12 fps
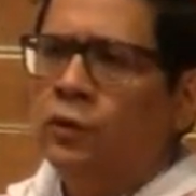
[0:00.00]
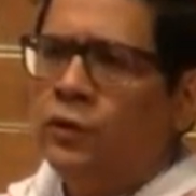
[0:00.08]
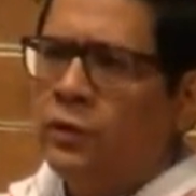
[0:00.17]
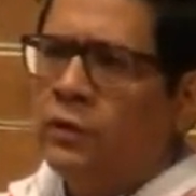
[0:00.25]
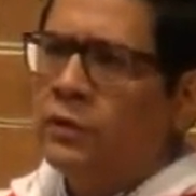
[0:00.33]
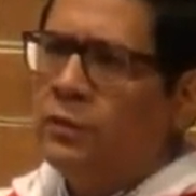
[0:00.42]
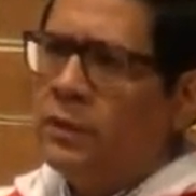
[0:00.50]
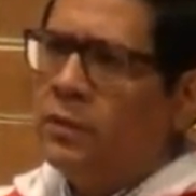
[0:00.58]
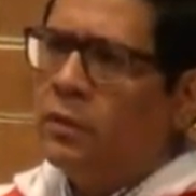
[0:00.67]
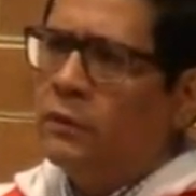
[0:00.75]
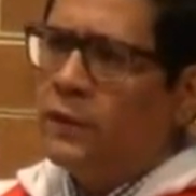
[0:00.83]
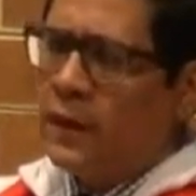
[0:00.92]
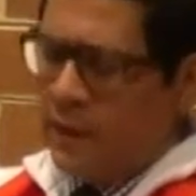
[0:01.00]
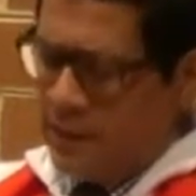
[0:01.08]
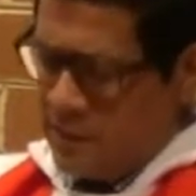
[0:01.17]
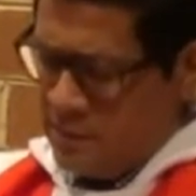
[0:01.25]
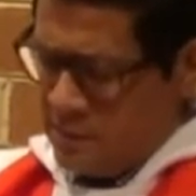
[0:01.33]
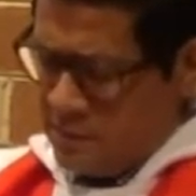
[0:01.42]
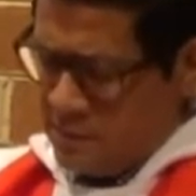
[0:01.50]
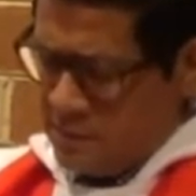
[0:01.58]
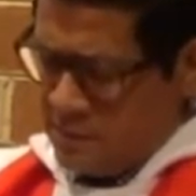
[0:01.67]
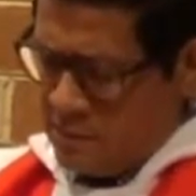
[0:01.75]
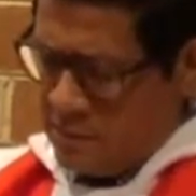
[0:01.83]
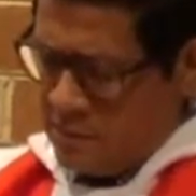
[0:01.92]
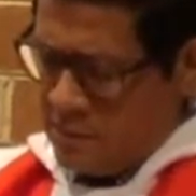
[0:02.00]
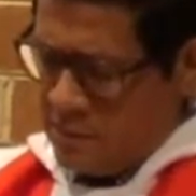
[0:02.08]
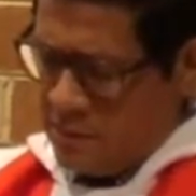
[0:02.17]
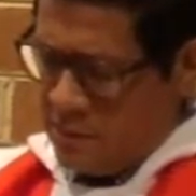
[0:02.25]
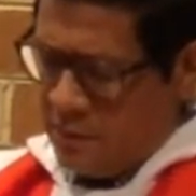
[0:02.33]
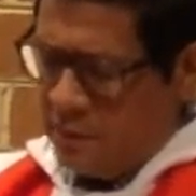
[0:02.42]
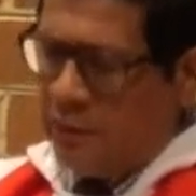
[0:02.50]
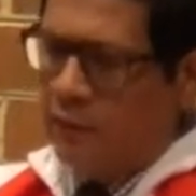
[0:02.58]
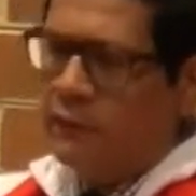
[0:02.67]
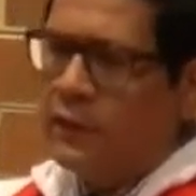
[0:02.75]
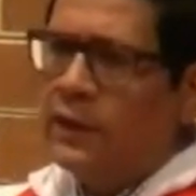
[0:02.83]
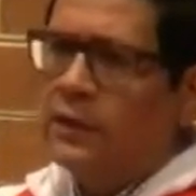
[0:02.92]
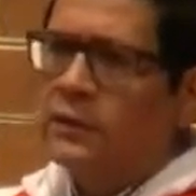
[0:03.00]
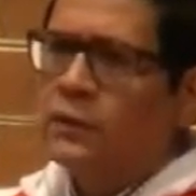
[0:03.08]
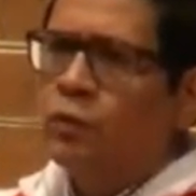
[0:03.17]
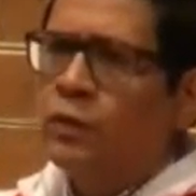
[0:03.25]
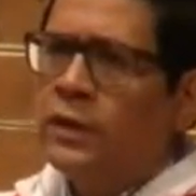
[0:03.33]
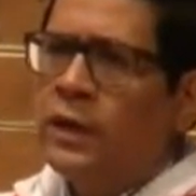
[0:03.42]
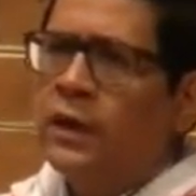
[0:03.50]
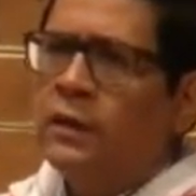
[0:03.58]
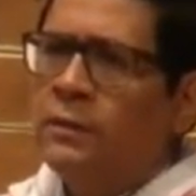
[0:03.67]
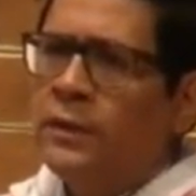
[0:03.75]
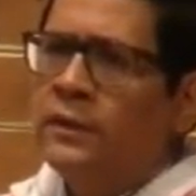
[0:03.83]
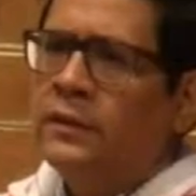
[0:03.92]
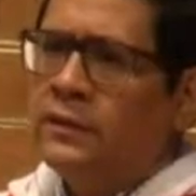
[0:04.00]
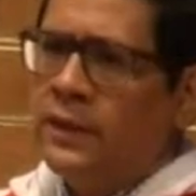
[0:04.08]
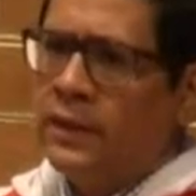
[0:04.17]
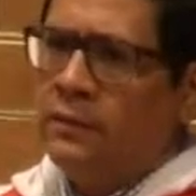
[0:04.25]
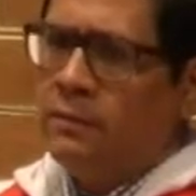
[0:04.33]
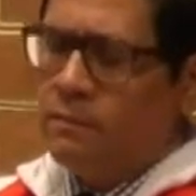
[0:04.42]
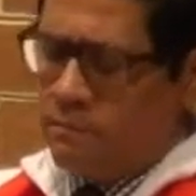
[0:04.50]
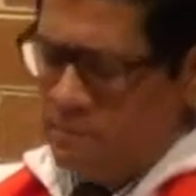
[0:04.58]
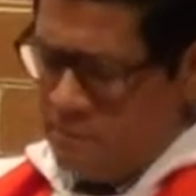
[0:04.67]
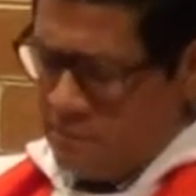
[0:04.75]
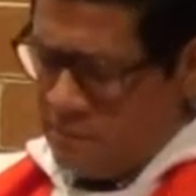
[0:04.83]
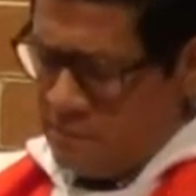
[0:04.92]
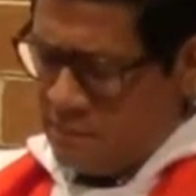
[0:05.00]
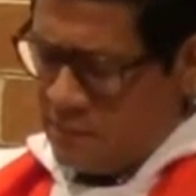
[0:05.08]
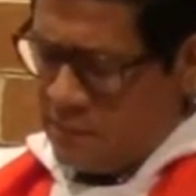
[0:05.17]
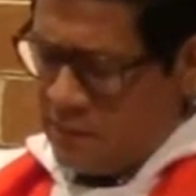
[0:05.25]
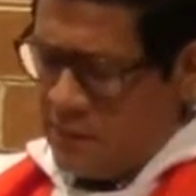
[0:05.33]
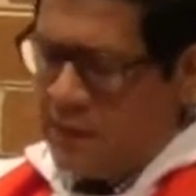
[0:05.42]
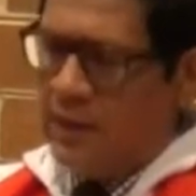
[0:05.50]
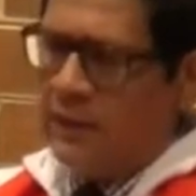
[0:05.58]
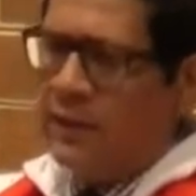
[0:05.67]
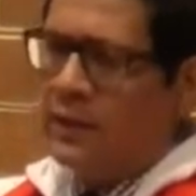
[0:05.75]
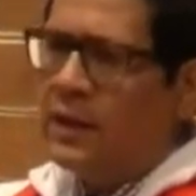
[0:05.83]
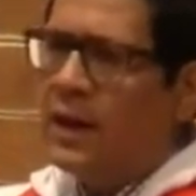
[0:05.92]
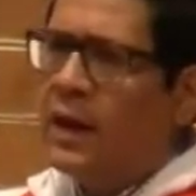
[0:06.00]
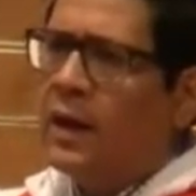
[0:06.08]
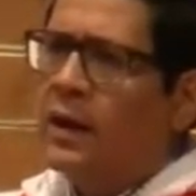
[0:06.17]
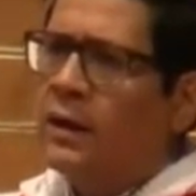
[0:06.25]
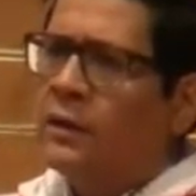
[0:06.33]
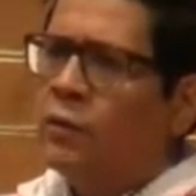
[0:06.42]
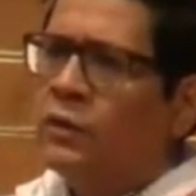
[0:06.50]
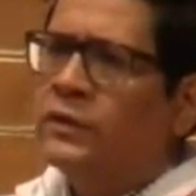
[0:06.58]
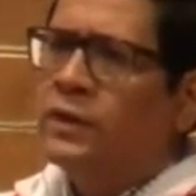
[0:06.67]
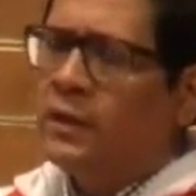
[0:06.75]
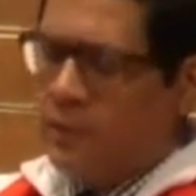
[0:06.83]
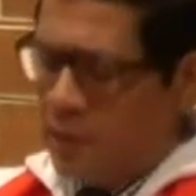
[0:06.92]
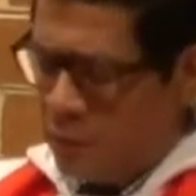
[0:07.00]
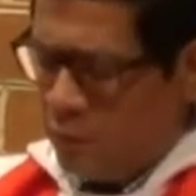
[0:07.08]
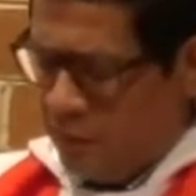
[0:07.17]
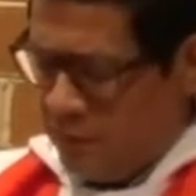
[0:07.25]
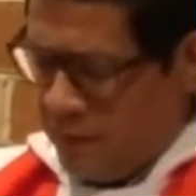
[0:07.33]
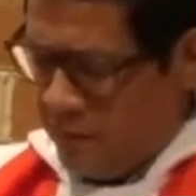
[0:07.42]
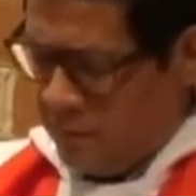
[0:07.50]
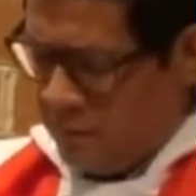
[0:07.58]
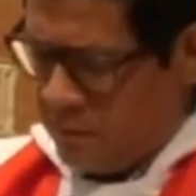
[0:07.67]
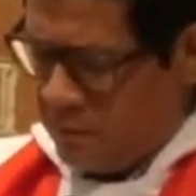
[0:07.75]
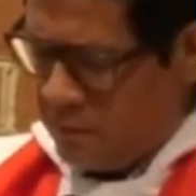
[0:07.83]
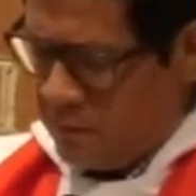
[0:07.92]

to assure the people of God that things will not be the same and that God was not done with them